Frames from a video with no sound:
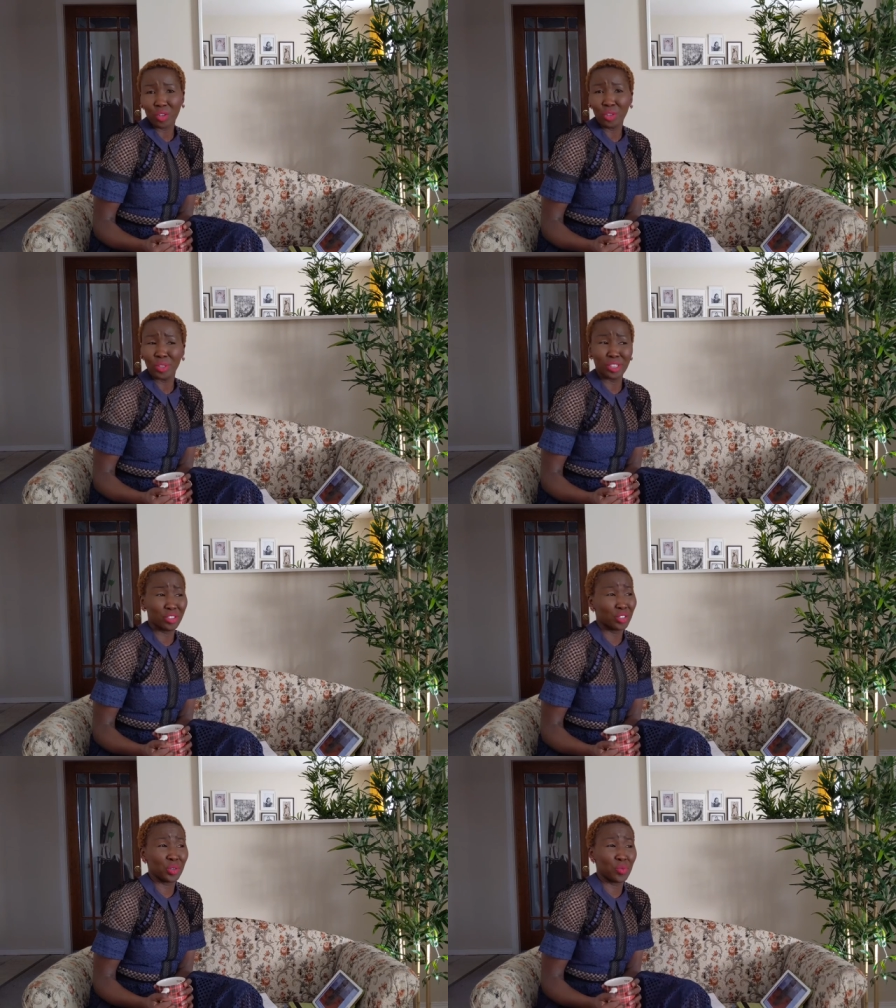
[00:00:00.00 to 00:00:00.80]
who
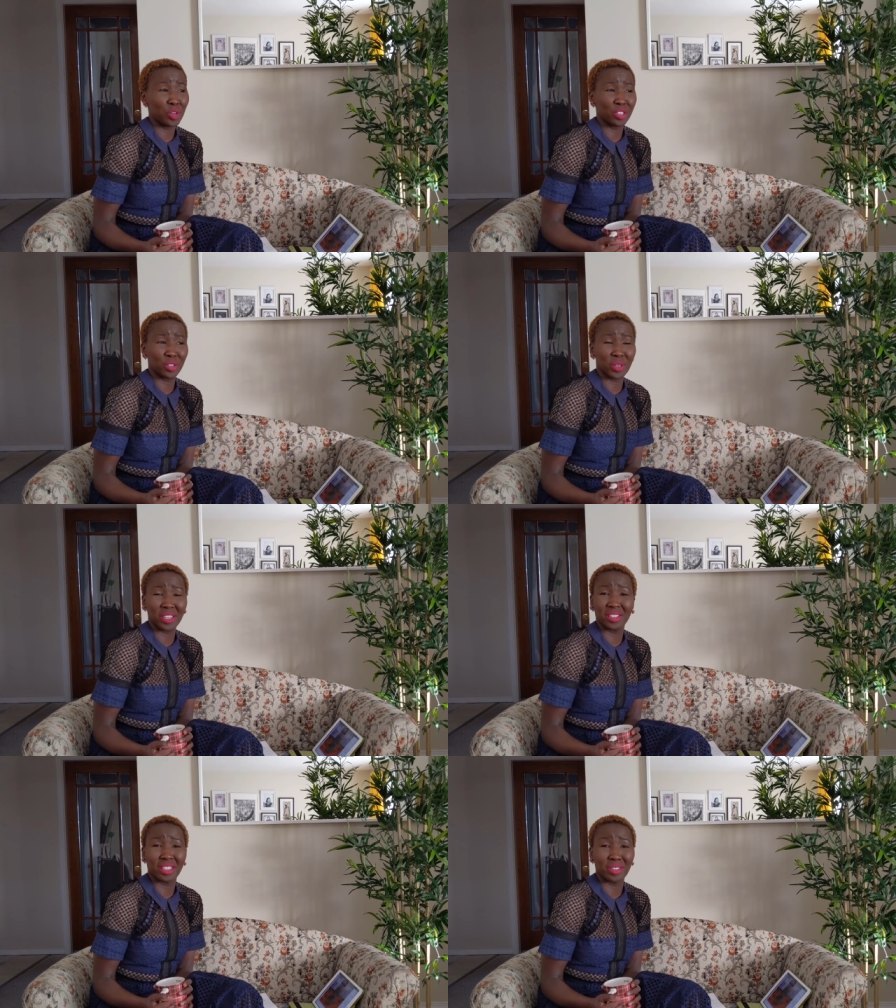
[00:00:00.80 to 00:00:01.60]
was your worst
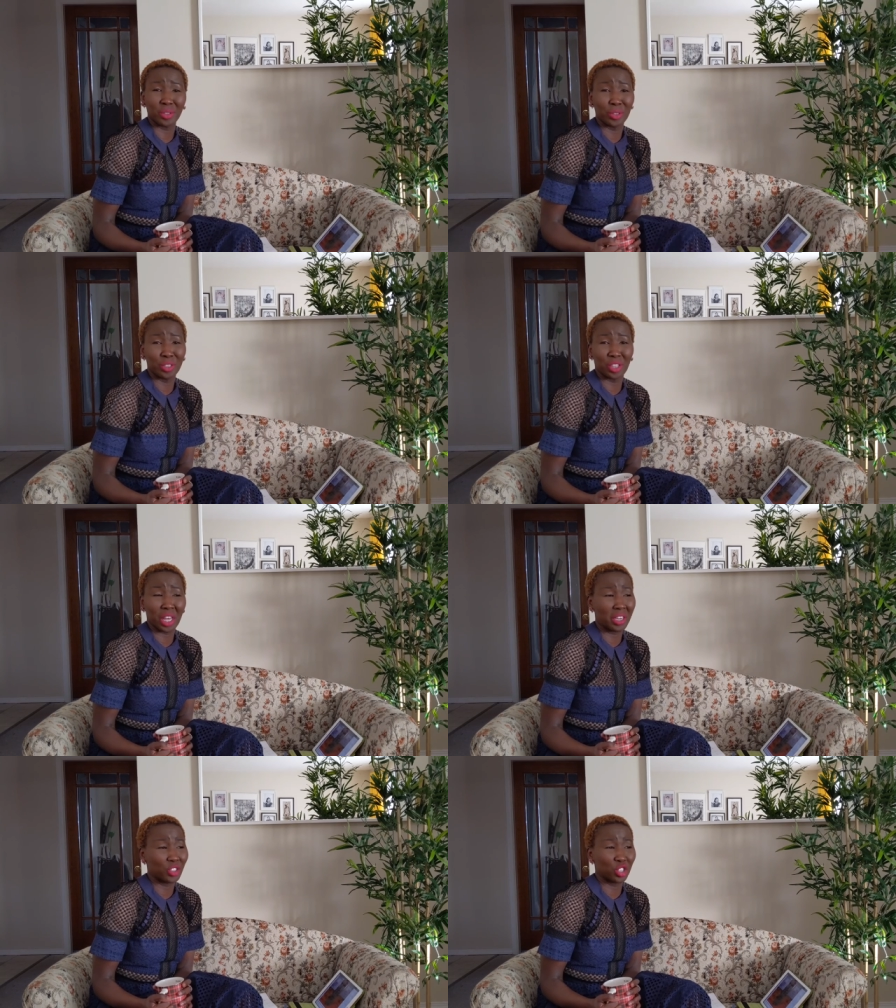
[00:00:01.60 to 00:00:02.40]
dress, and who you
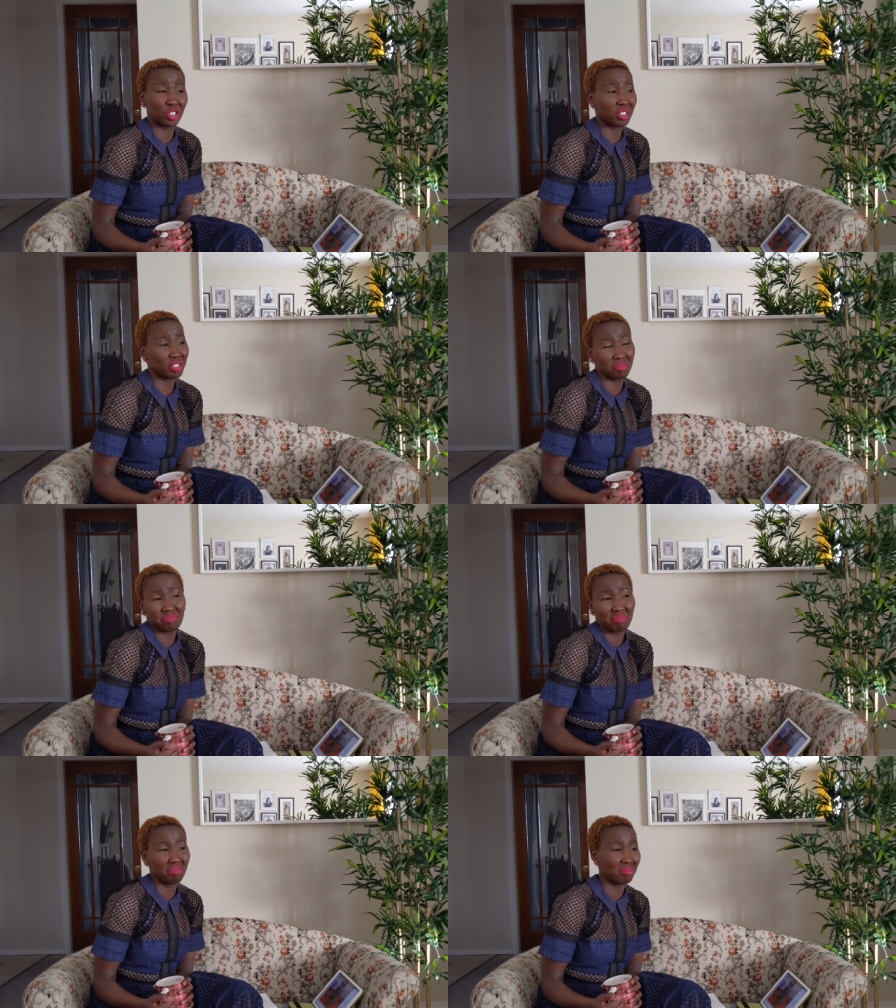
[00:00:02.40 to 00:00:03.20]
thought just
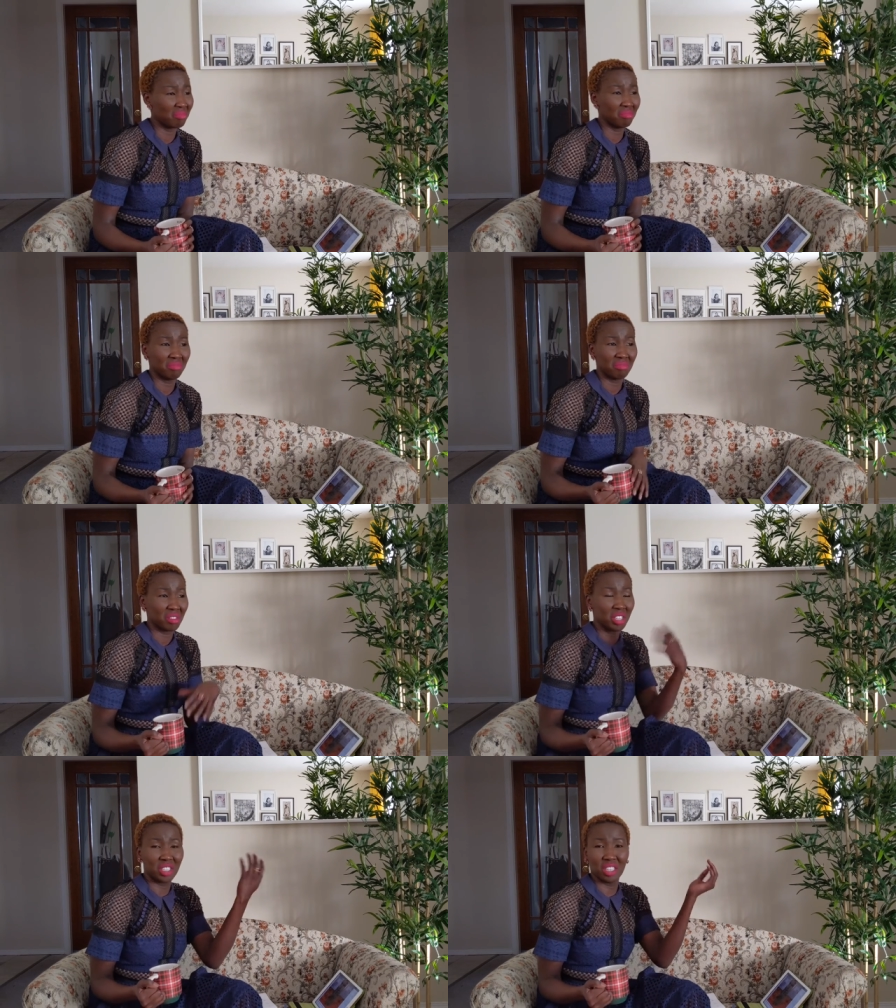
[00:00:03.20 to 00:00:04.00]

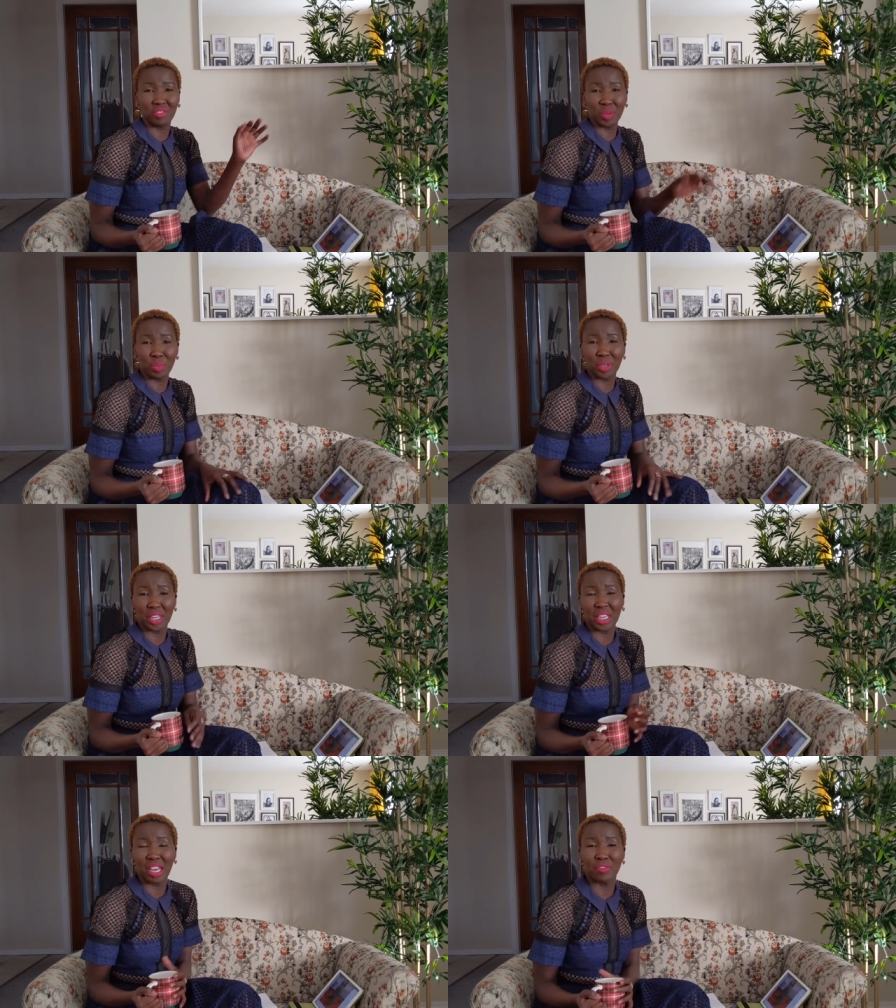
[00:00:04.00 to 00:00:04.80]
didn't even put
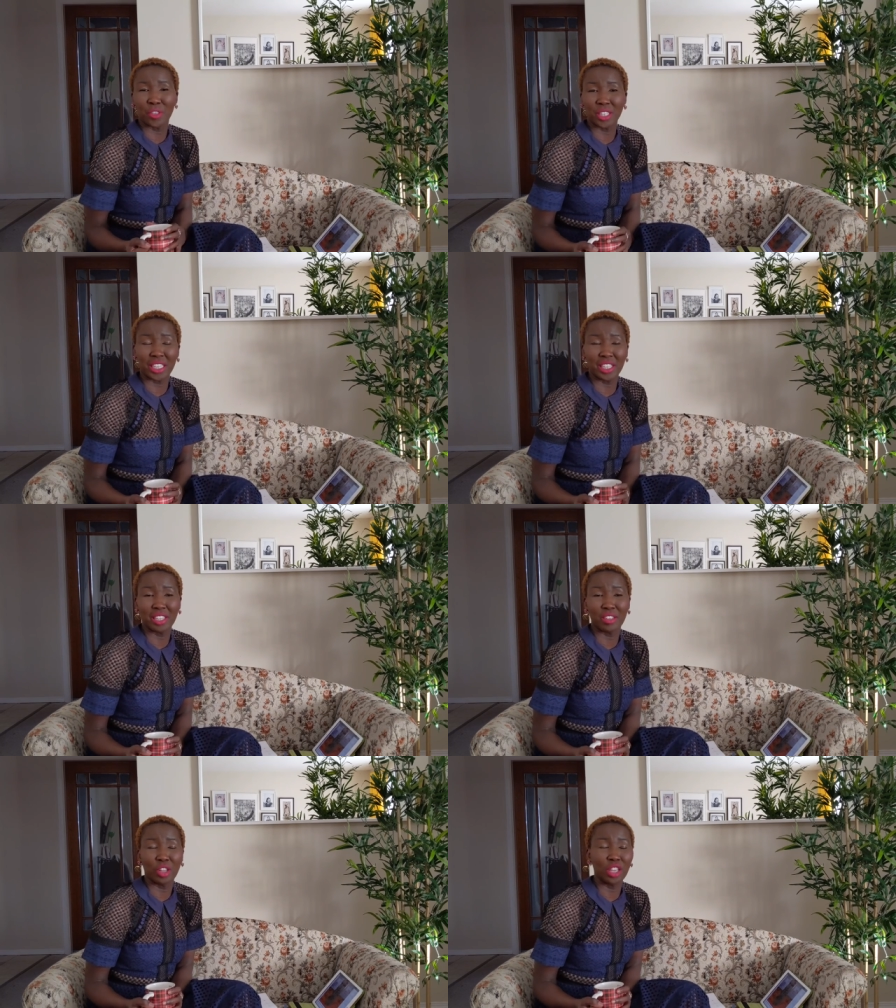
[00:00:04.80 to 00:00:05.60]
an effort in
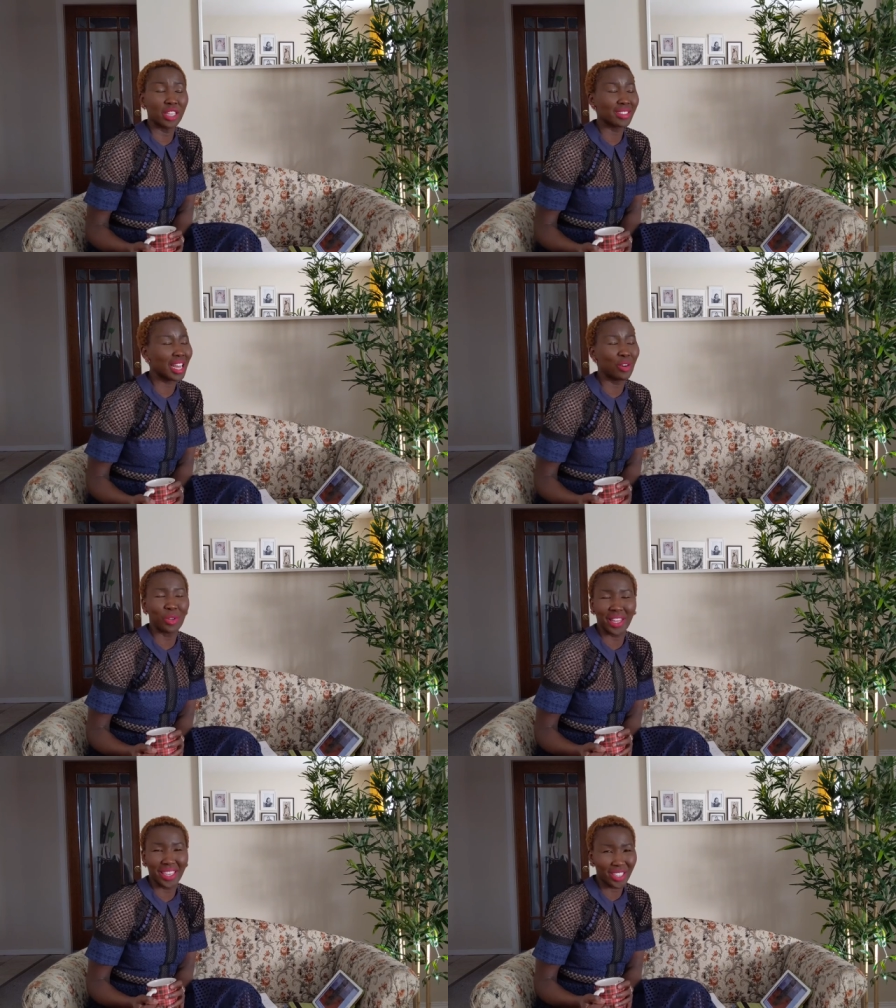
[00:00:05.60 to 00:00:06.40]
their looks. I
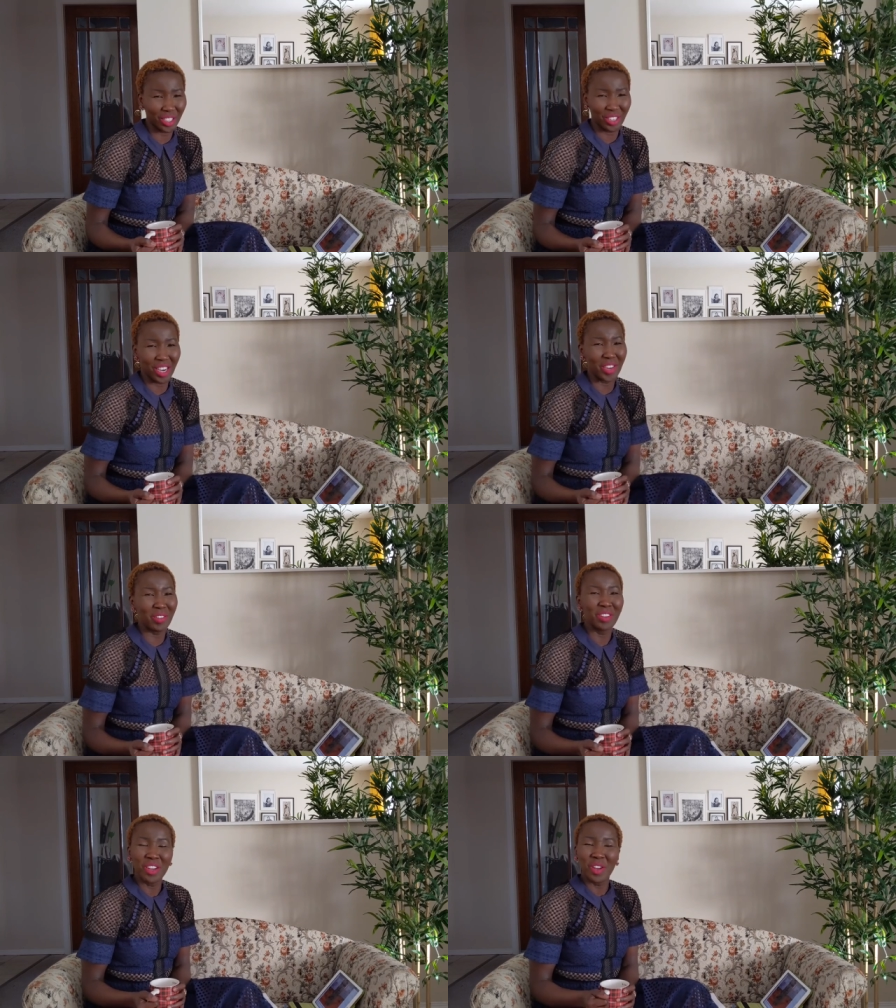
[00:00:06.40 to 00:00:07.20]
would like to
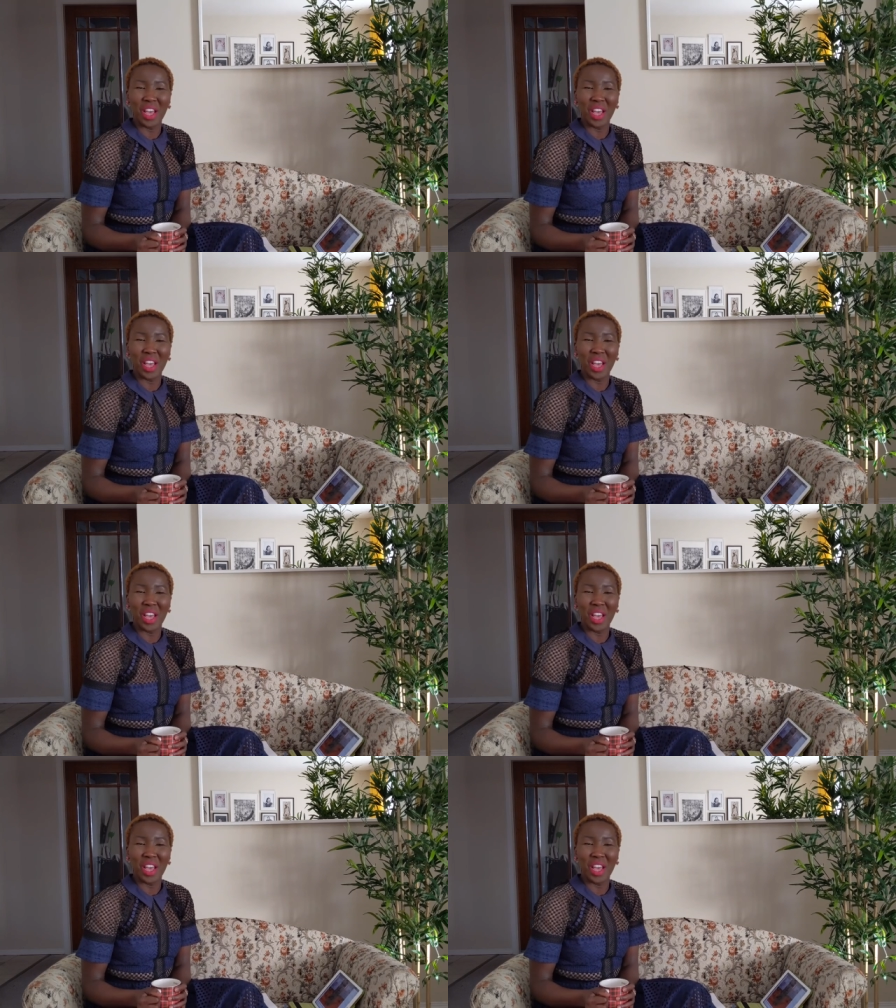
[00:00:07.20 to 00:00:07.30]
know.